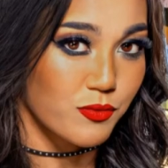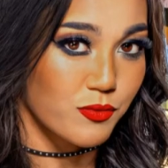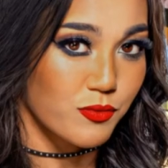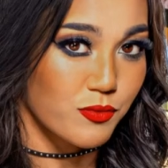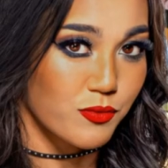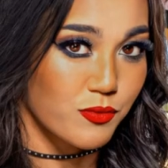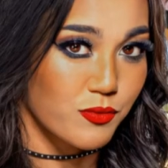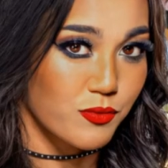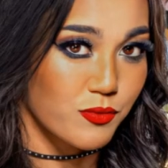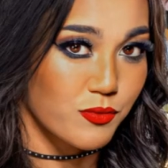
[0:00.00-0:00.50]

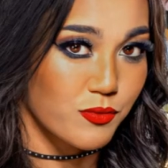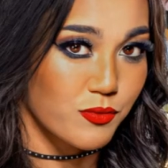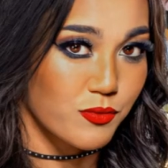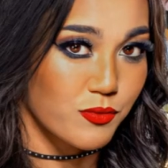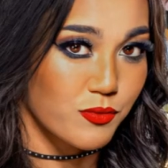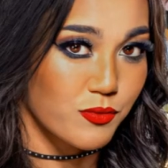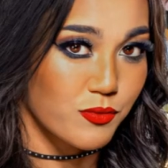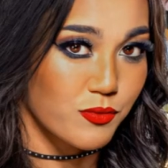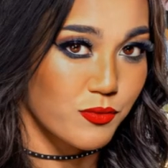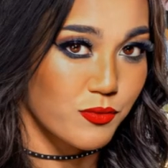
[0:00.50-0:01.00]

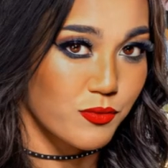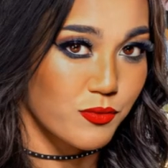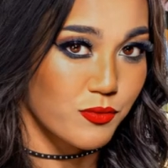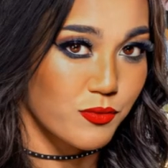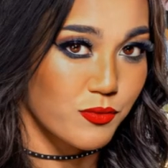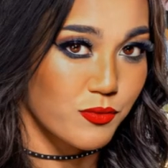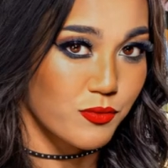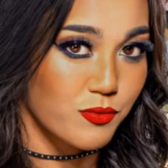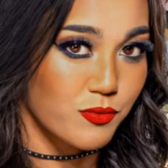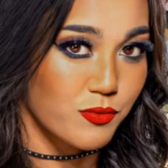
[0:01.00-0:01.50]

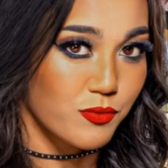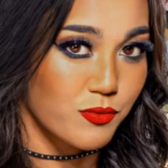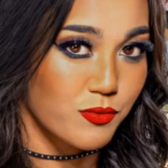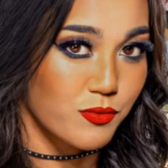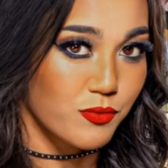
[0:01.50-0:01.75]
[no speech]